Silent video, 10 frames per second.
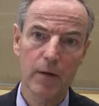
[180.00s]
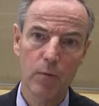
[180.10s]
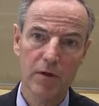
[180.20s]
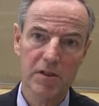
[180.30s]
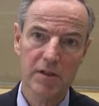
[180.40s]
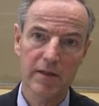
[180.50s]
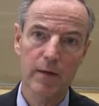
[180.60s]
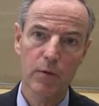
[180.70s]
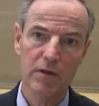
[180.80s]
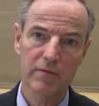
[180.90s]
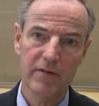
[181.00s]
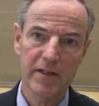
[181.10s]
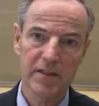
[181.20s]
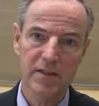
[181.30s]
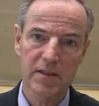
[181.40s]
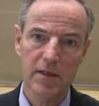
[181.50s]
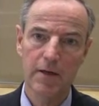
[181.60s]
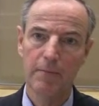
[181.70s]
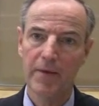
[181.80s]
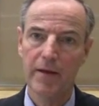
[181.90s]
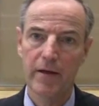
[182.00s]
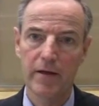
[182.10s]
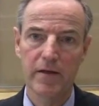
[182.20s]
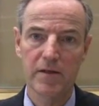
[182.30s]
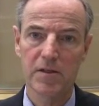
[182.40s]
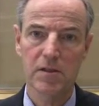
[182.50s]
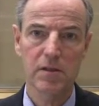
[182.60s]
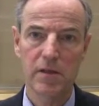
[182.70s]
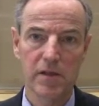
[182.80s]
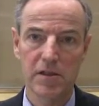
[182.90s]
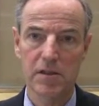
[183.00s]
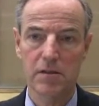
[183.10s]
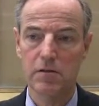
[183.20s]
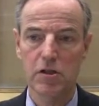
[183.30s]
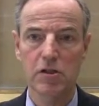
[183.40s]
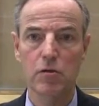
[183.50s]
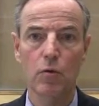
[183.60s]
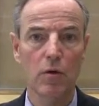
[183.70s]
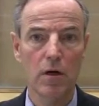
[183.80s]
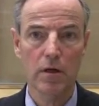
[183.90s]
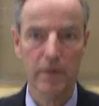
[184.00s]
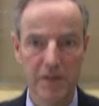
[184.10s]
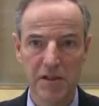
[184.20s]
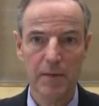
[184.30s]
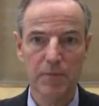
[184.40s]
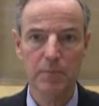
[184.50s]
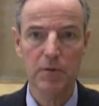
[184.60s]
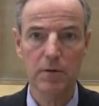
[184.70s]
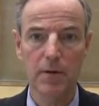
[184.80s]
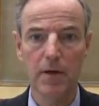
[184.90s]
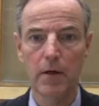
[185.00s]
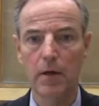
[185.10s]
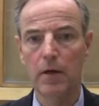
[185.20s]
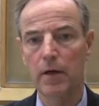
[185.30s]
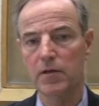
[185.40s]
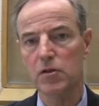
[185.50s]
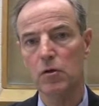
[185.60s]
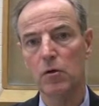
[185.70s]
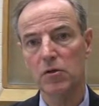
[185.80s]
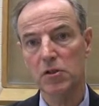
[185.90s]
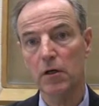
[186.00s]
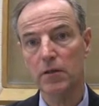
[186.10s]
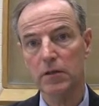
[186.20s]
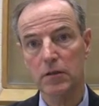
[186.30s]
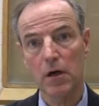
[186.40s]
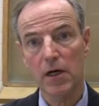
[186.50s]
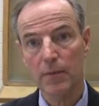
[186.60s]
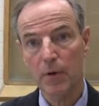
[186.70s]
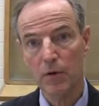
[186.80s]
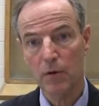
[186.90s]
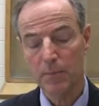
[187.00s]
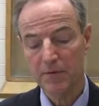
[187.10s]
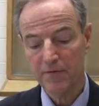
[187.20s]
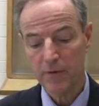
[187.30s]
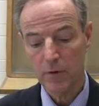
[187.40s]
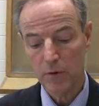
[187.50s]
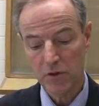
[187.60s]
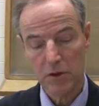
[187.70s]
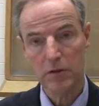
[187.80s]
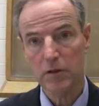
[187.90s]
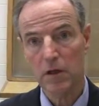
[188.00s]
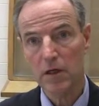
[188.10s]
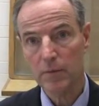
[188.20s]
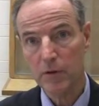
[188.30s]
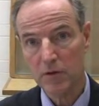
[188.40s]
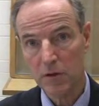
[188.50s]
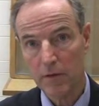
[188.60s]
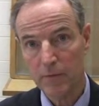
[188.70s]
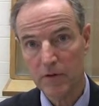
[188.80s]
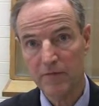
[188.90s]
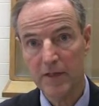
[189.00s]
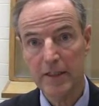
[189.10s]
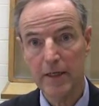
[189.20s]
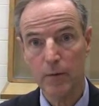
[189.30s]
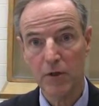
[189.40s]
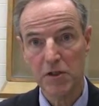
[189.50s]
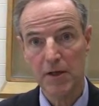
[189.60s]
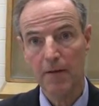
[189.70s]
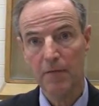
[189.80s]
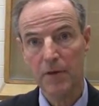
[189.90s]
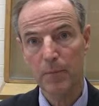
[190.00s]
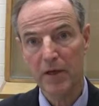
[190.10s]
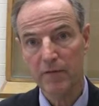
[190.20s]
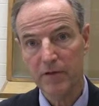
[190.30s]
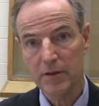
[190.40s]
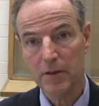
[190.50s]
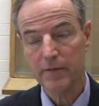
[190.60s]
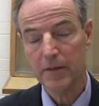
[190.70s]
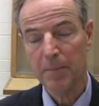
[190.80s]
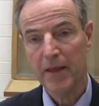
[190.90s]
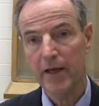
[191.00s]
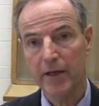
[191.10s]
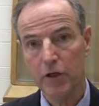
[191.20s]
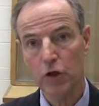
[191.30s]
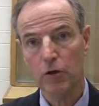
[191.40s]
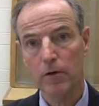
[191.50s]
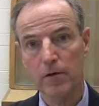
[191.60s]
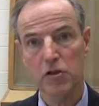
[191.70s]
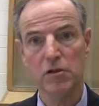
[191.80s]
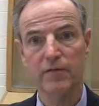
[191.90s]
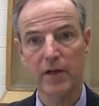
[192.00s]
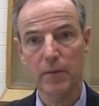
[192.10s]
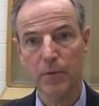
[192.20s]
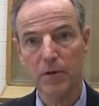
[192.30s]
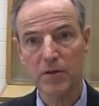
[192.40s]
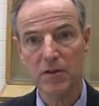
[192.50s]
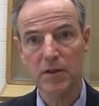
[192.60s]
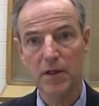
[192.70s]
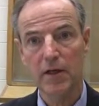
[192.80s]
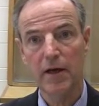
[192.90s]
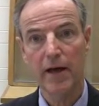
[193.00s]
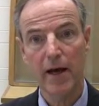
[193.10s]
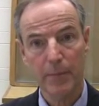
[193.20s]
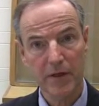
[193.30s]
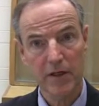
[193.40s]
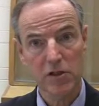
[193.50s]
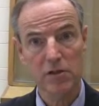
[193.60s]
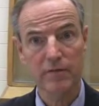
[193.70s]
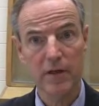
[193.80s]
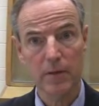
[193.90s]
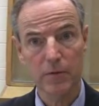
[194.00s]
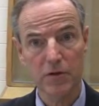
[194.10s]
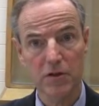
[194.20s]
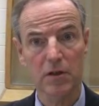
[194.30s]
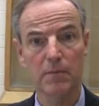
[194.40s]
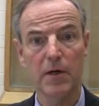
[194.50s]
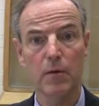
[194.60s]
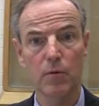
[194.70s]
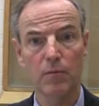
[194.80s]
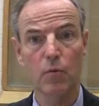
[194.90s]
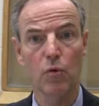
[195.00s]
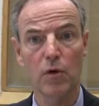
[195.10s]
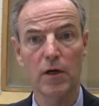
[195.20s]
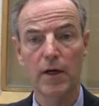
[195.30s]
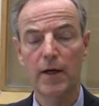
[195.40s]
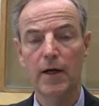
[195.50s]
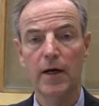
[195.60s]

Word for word: networks and network mm-hmm. devices mm-hmm. is, is just no longer acceptable. And so start to talk about OpenFlow, start to talk about software defined networks, the benefits of it, and encourage developers, mm-hmm. application developers, to come out with more